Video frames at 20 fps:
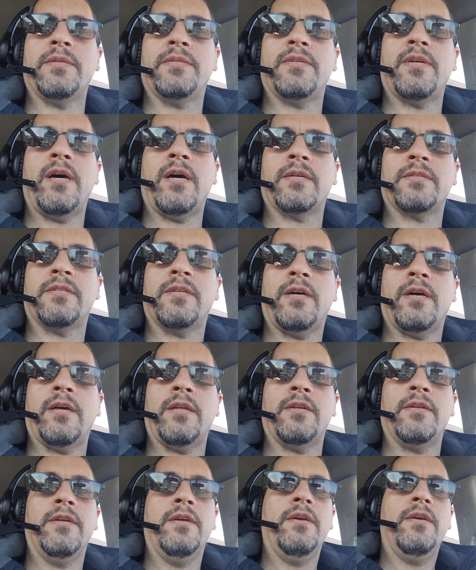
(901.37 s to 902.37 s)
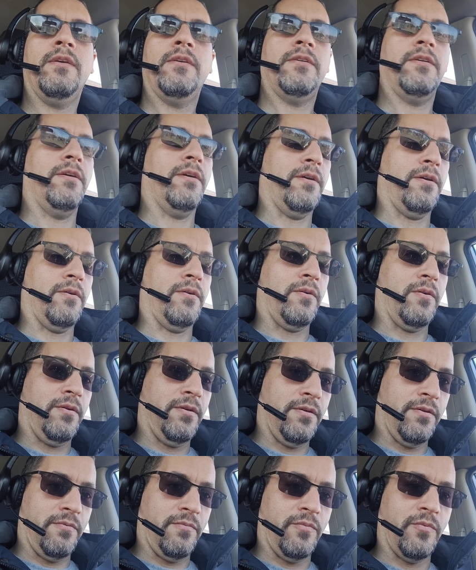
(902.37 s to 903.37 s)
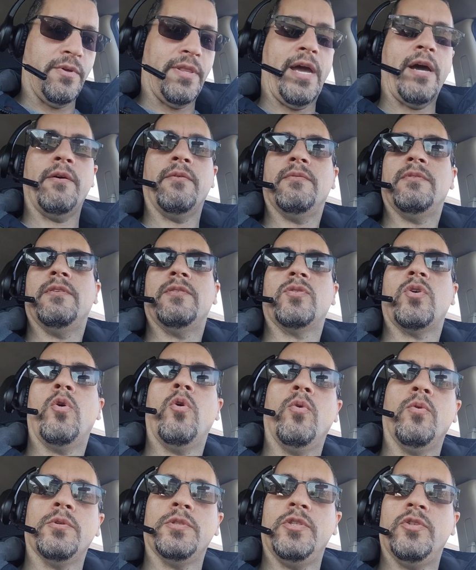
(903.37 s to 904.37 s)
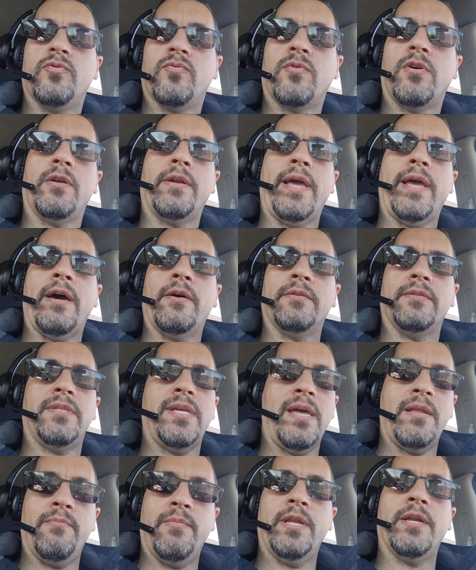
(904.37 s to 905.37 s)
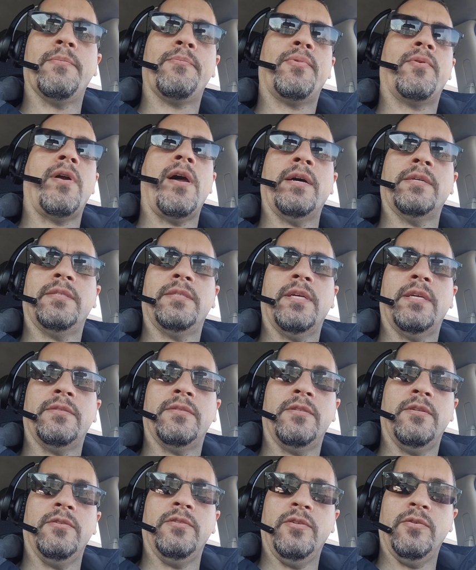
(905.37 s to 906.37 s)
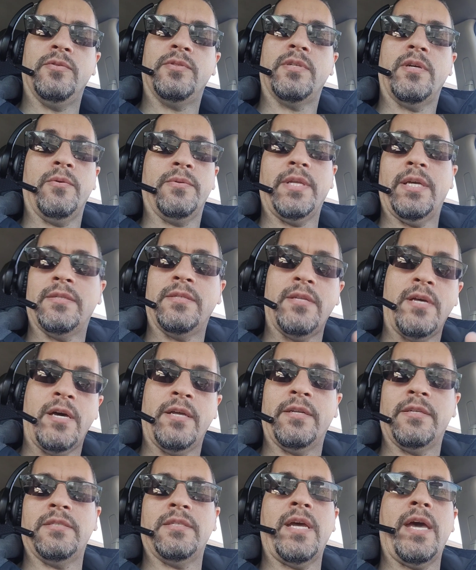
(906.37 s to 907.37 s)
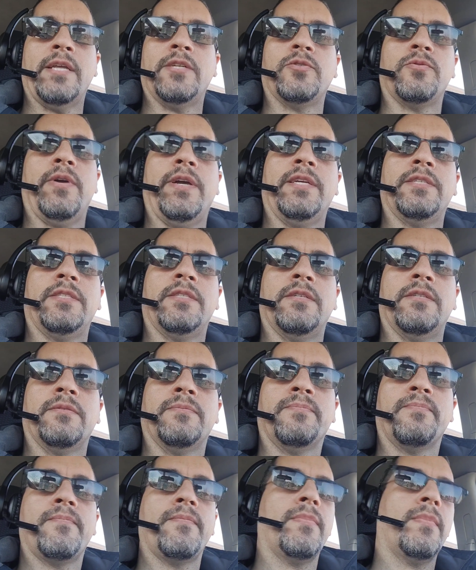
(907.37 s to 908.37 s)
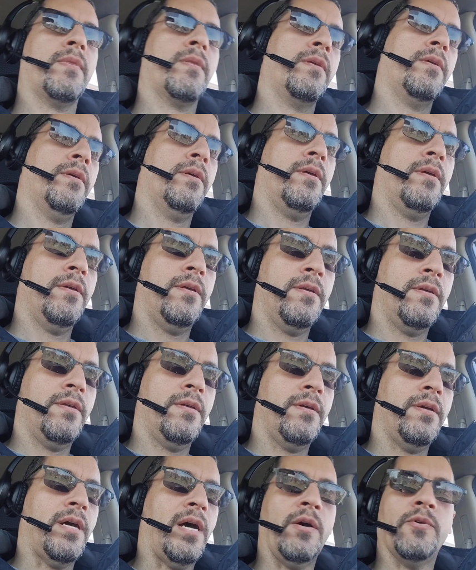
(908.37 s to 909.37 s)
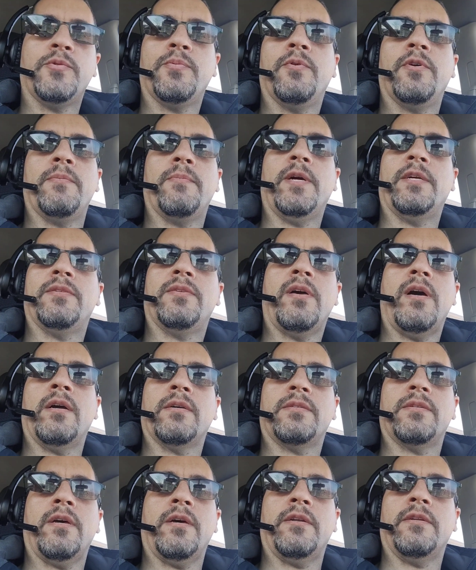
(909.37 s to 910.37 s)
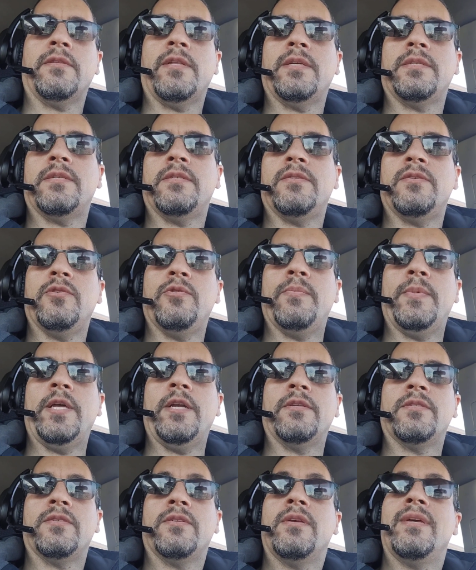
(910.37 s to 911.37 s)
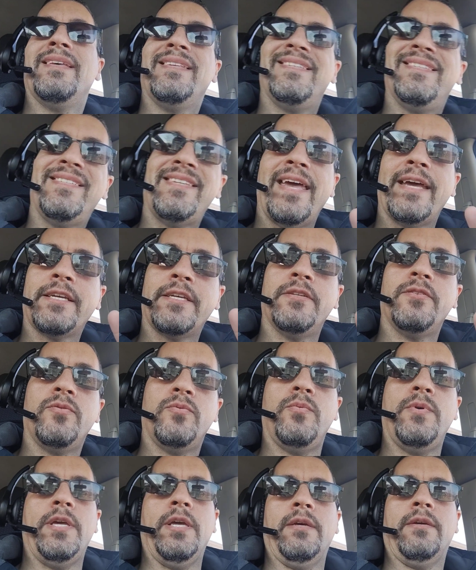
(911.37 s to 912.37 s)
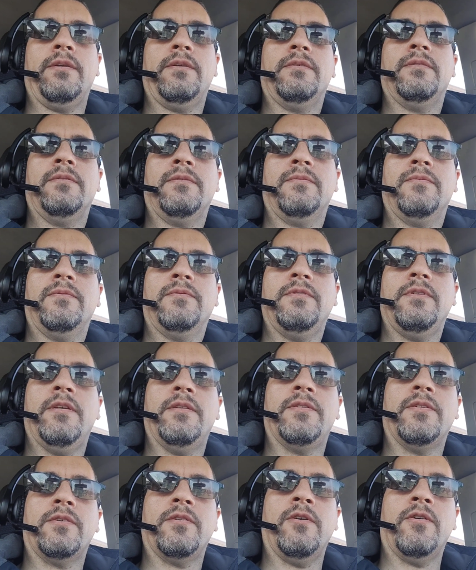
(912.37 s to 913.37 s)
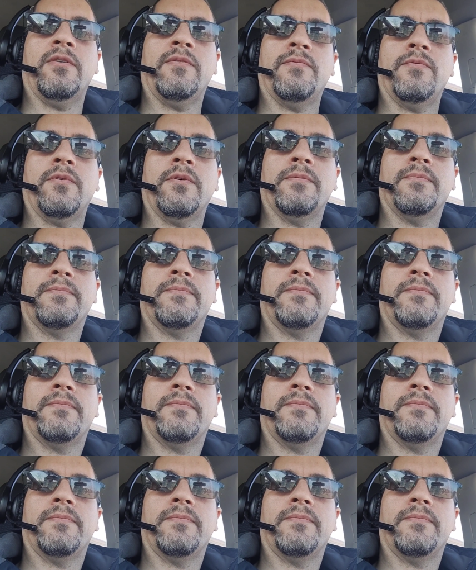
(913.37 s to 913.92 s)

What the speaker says: socks on, without this whole drawn out 10-minute process to do so, and that's not an exaggeration, I was putting my socks on in less than 2 minutes. Second week into Carnivore.